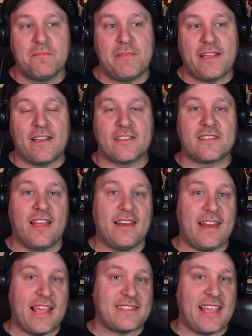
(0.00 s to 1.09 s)
because
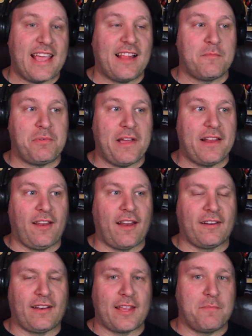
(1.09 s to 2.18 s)
Nancy Allen played a lot
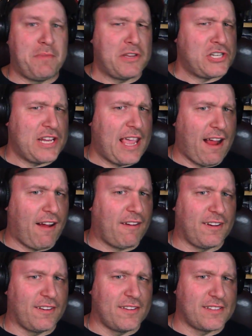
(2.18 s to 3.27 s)
of, like, bitchy
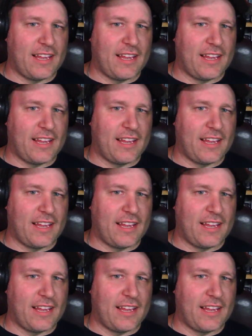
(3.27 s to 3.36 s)
characters.